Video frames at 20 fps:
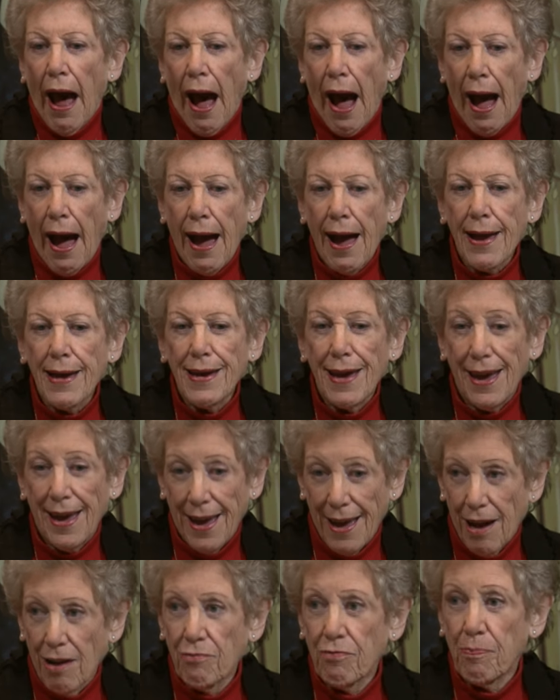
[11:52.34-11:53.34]
I
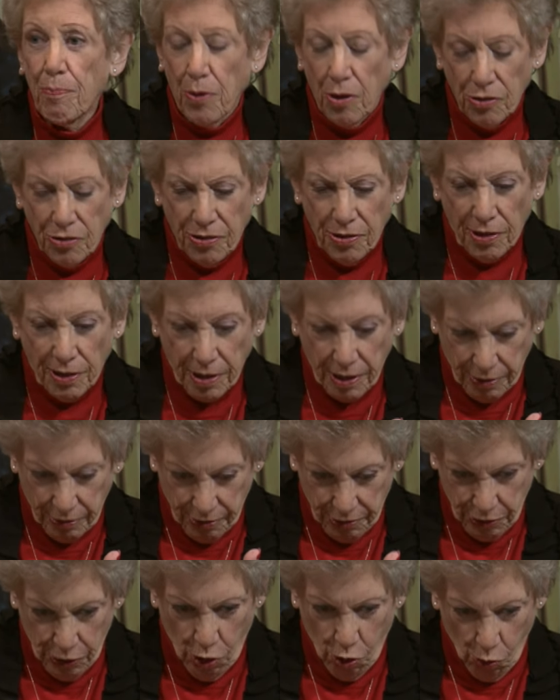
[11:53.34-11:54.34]
have personally,
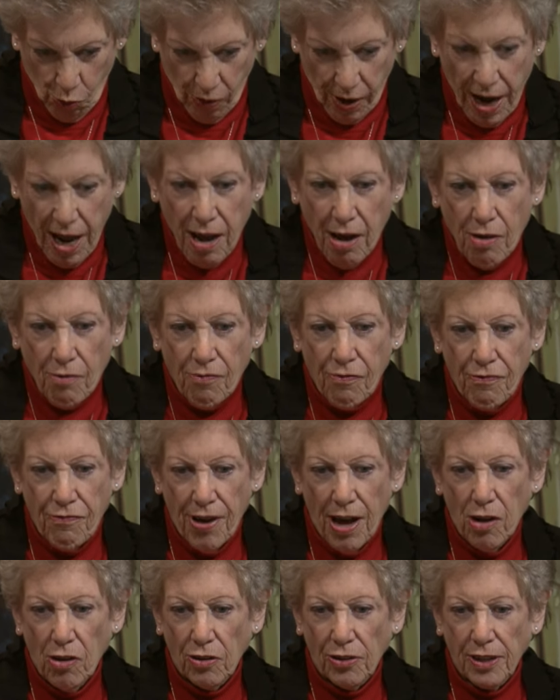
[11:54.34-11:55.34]
Joan,
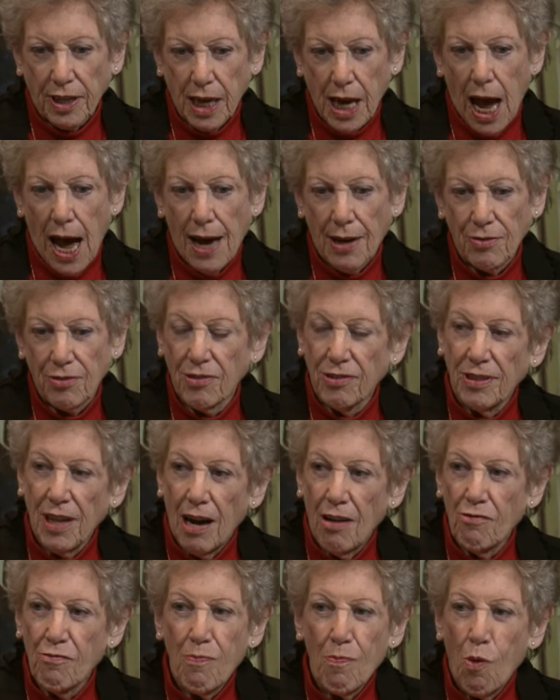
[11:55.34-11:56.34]
felt God's
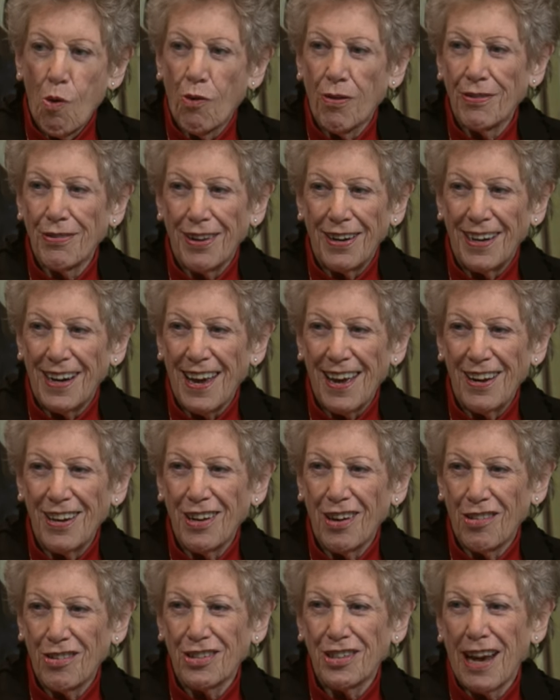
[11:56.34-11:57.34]
love more than at
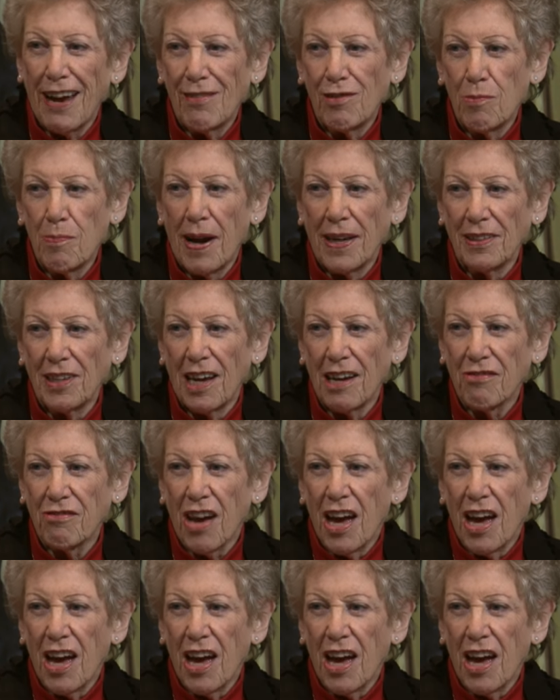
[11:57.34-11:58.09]
any other time in my life.